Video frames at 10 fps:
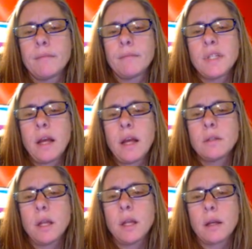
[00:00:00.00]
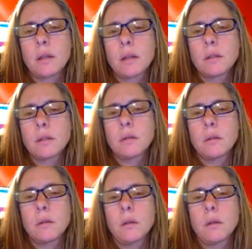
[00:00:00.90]
Townshend Acts.
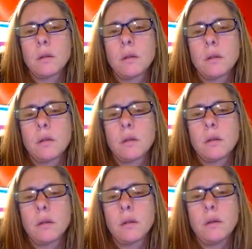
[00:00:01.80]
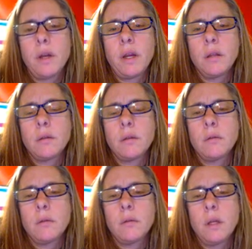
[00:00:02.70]
All right.
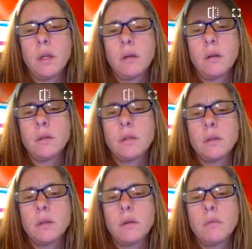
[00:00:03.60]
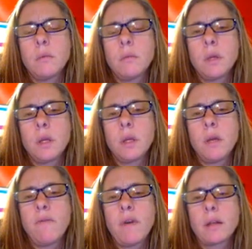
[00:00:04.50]
Here's some key
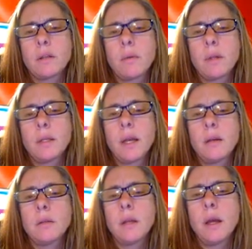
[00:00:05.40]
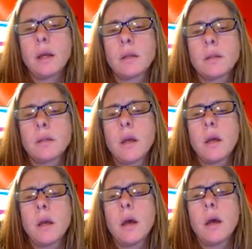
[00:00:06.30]
facts about the Townshend Acts.
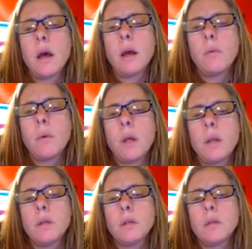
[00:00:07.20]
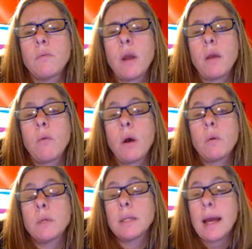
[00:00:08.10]
I would just write what
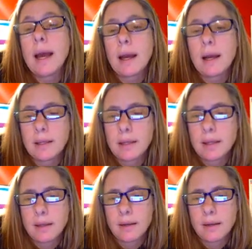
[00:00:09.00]
was taxed.